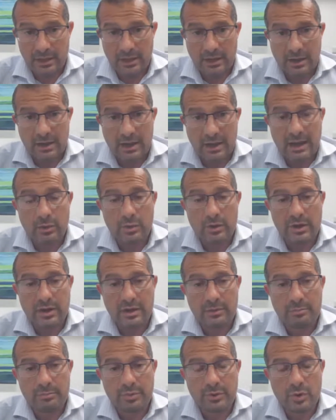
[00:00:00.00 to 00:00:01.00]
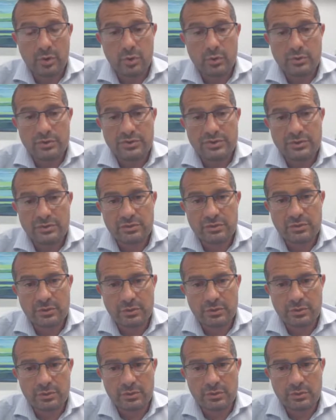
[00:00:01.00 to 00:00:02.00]
our approach
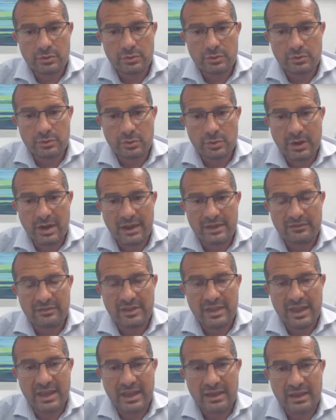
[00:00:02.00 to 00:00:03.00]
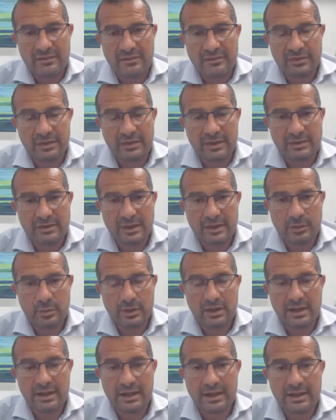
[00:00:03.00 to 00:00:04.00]
to IVF at our
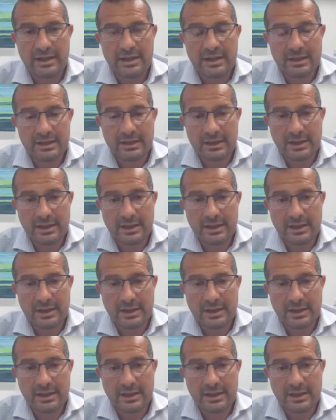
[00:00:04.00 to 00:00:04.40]
clinic,